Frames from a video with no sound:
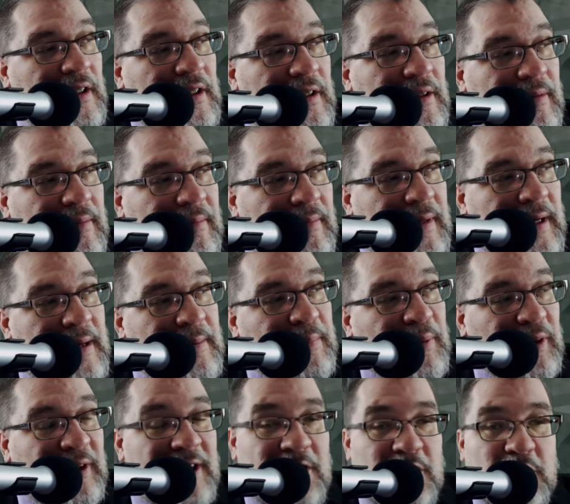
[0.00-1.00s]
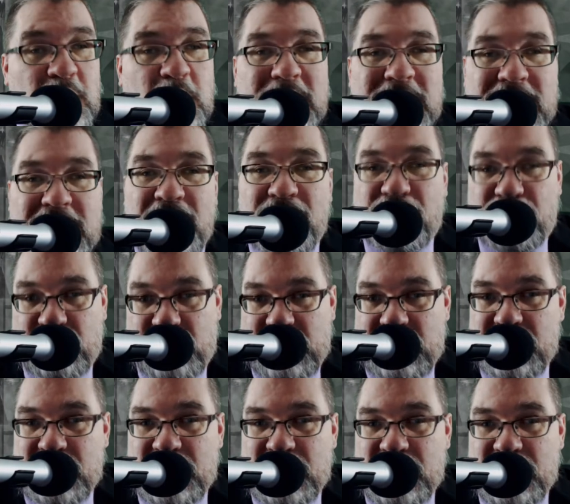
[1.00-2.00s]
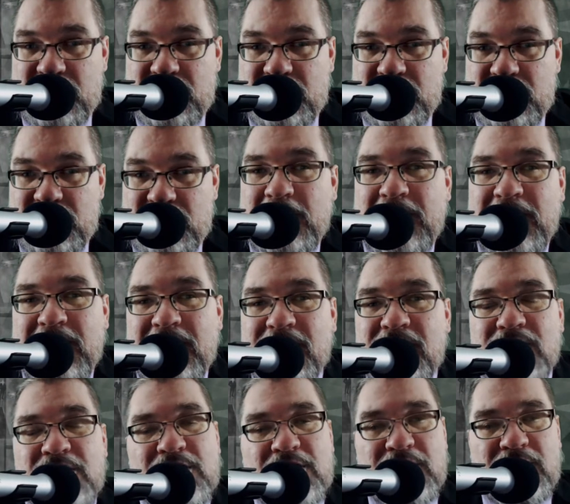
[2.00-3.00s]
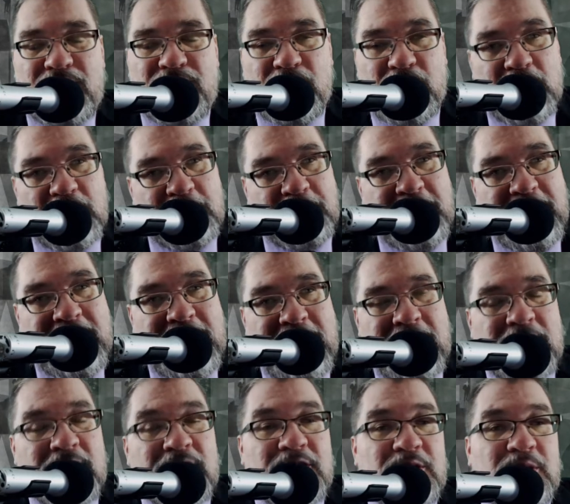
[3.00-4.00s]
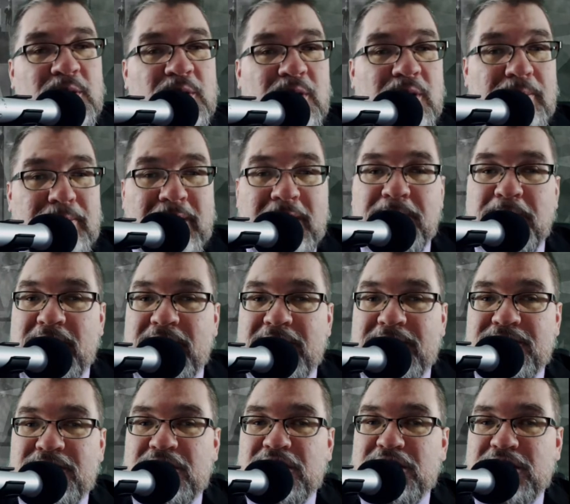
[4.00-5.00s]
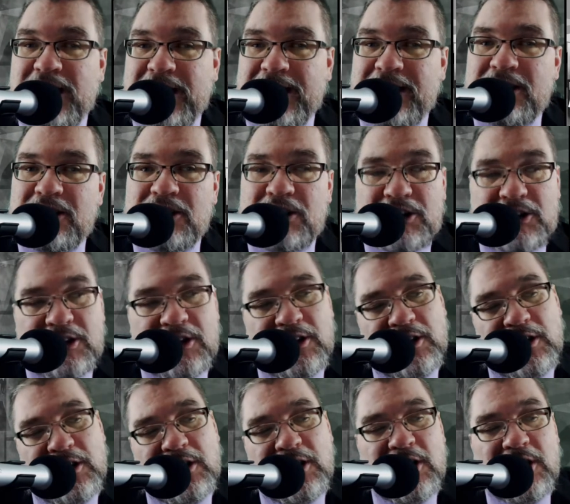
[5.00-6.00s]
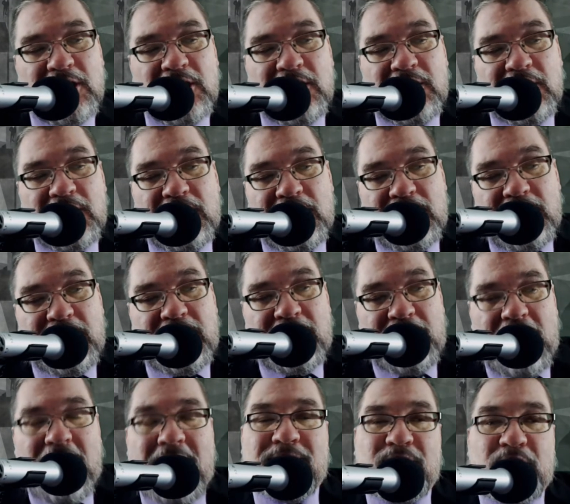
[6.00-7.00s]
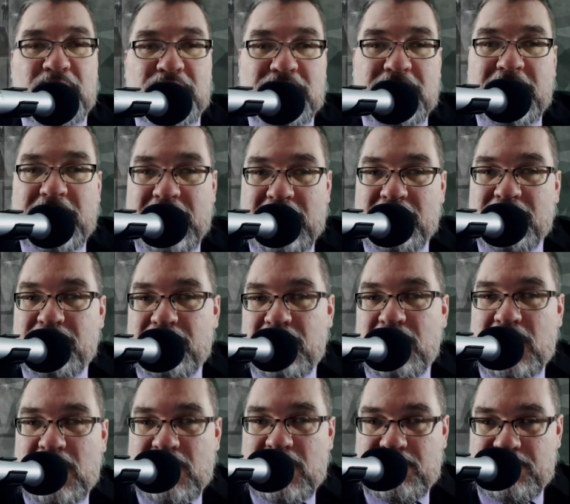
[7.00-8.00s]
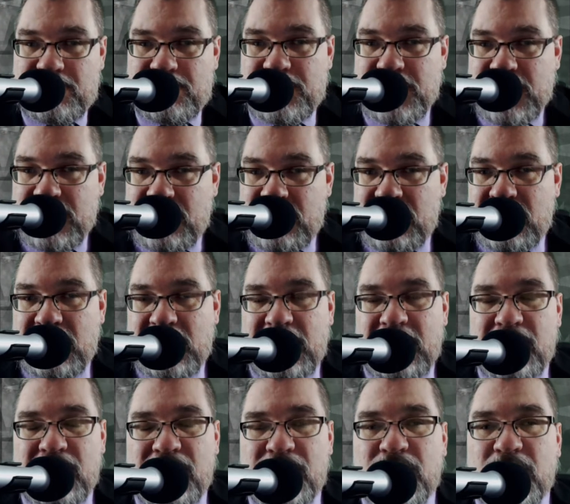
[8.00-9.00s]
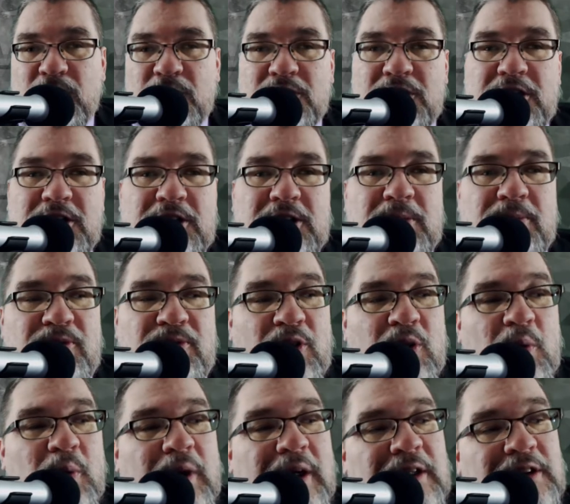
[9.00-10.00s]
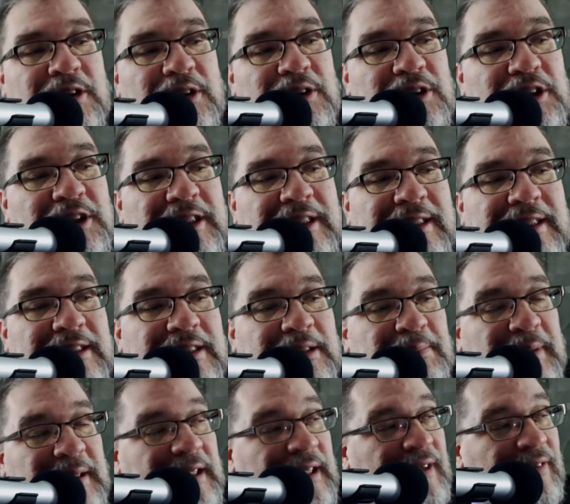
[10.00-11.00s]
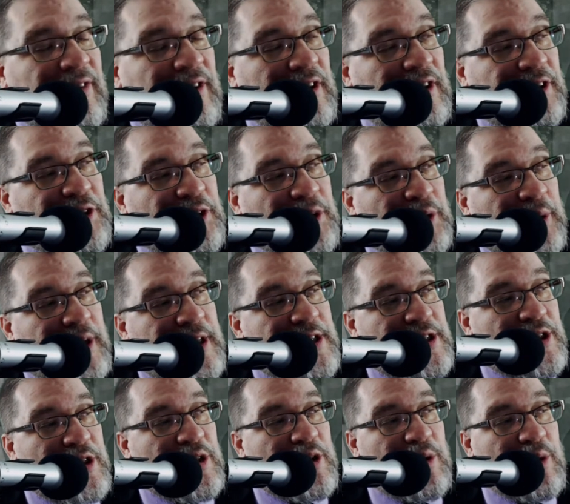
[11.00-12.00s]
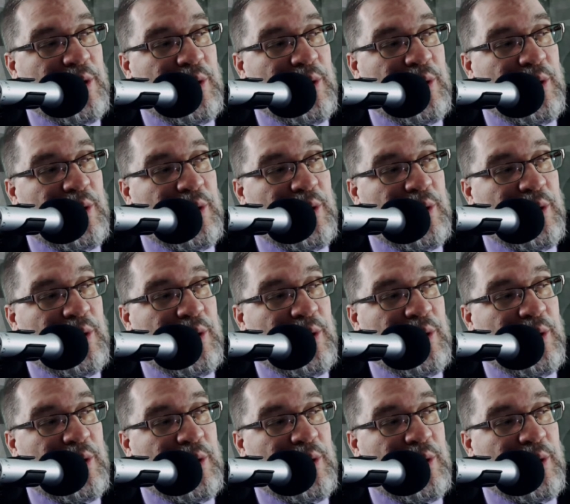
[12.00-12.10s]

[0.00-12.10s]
my beliefs were different when she first began school, and my beliefs changed after she had been in the school system for a while. So she has been given the choice to,